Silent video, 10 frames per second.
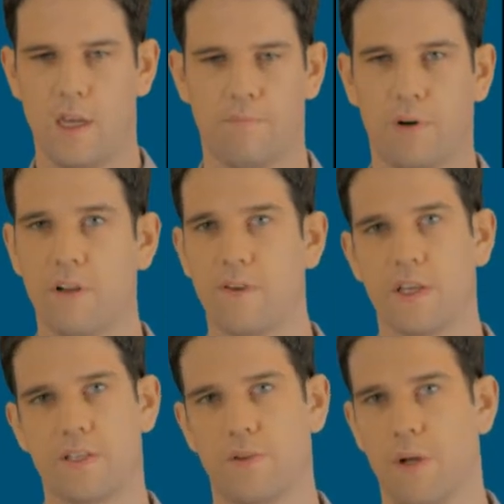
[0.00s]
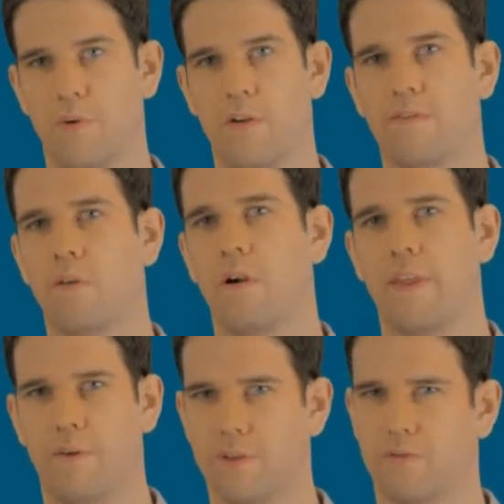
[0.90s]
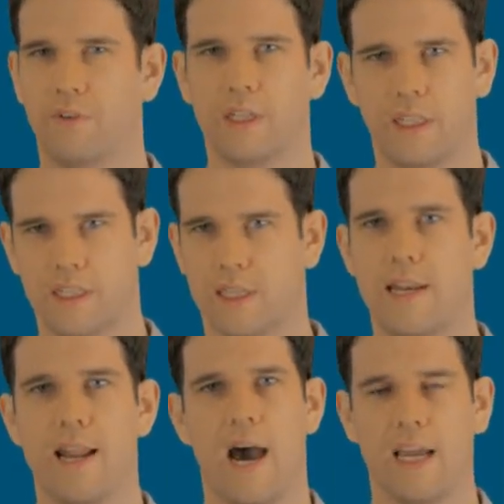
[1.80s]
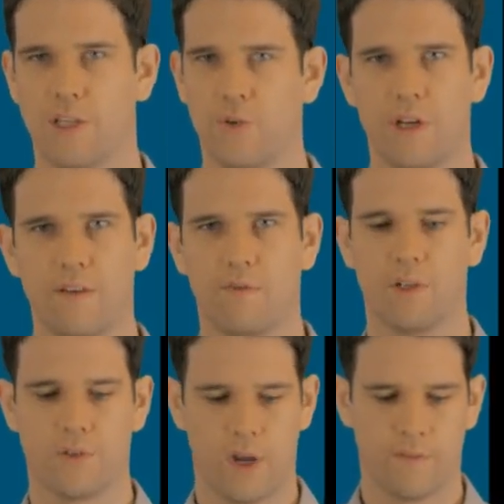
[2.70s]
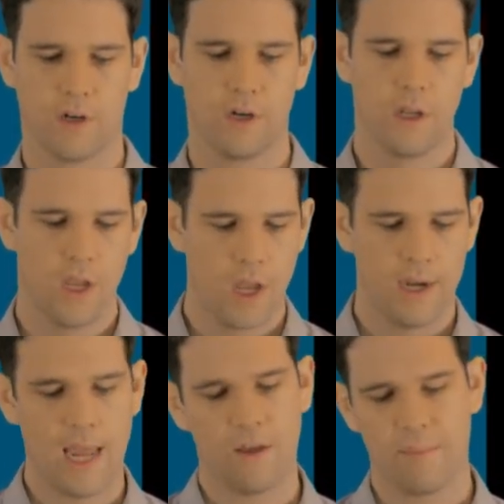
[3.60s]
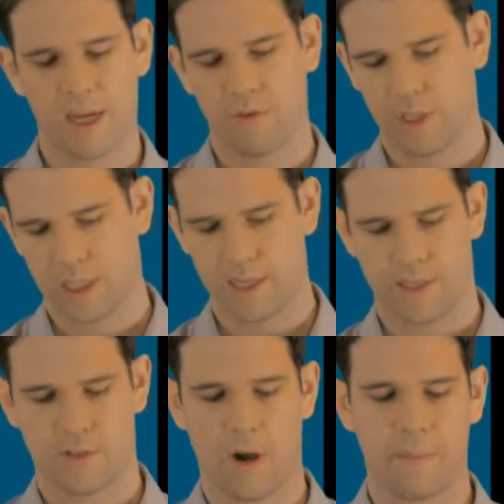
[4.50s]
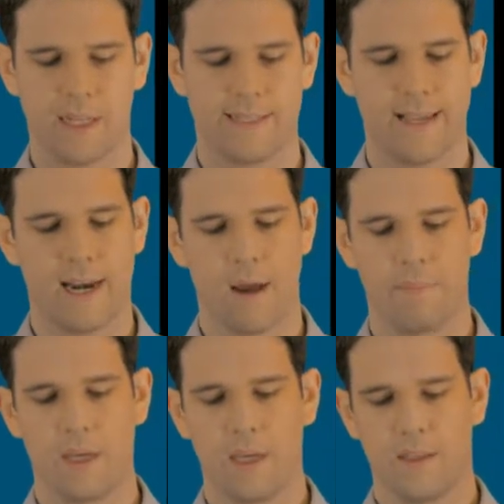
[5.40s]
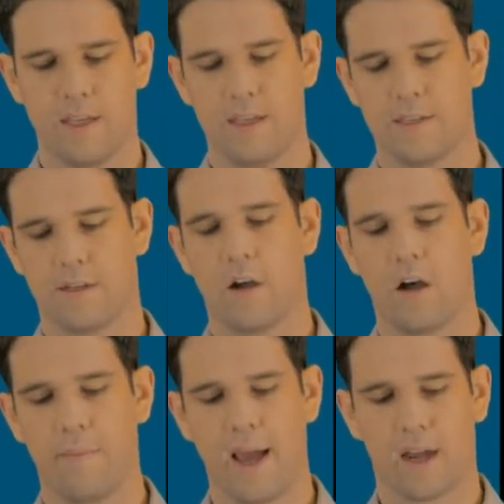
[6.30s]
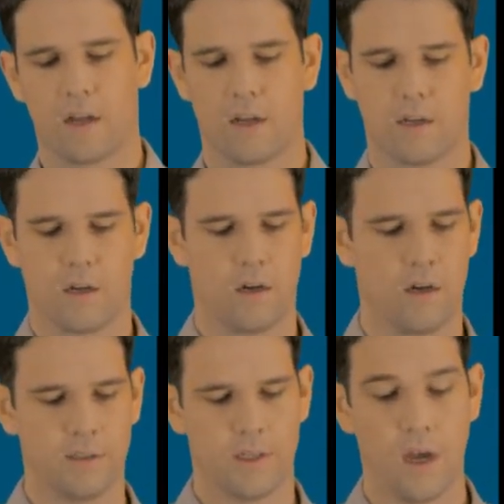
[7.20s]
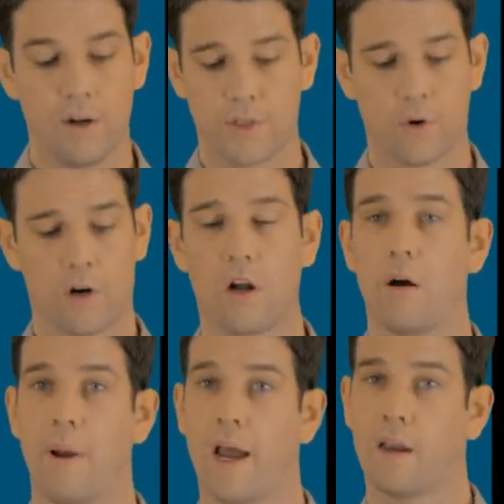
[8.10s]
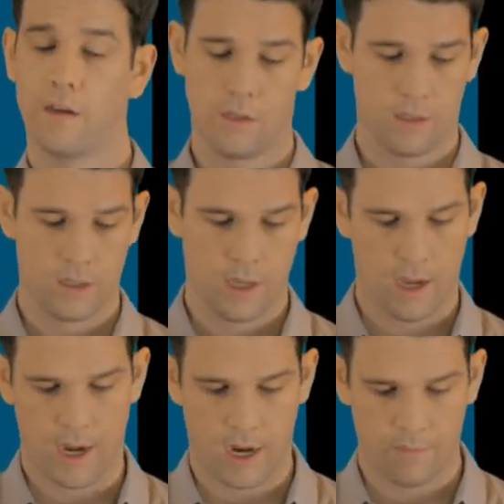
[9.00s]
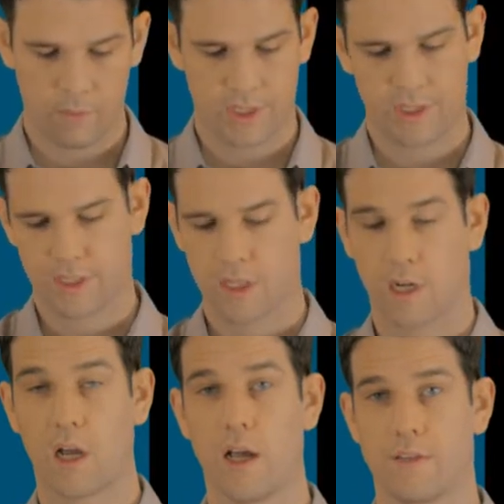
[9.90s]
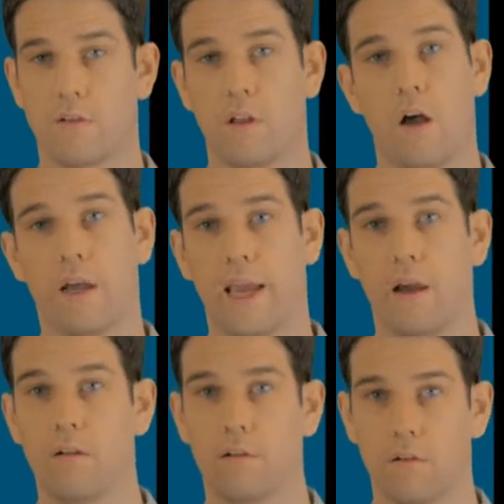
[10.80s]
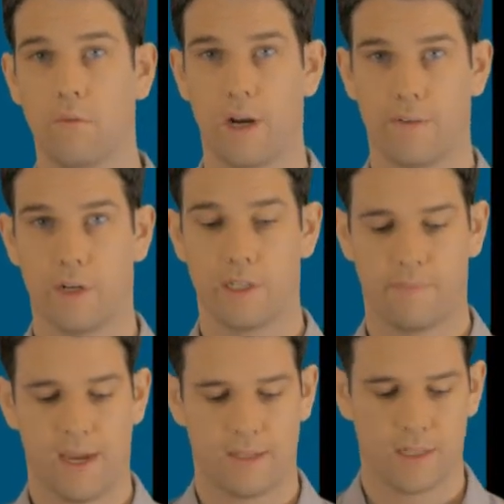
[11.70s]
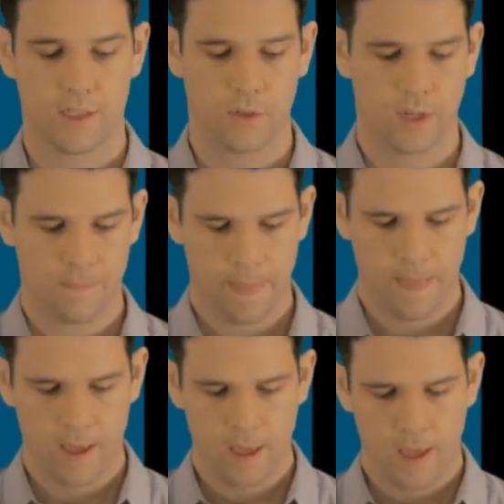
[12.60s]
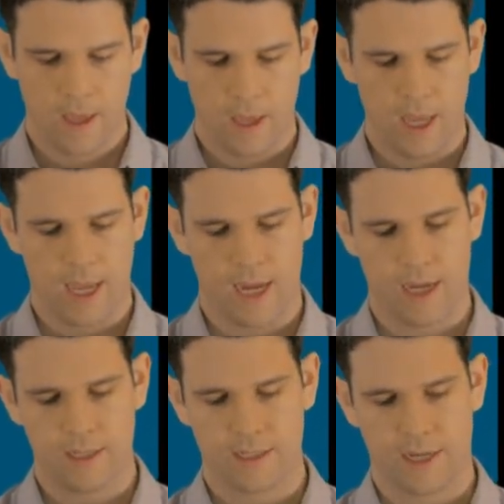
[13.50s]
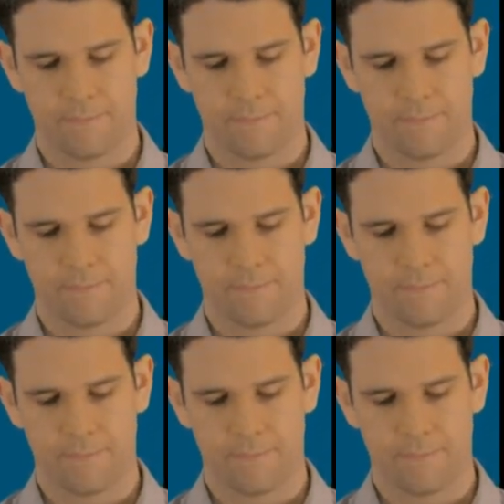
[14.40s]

Previous to 1.4, that was really just not intuitive whatsoever. Now they make it really easy. So I'm going to set up this callback called _callback, which is just going to console log out whatever gets passed into it. And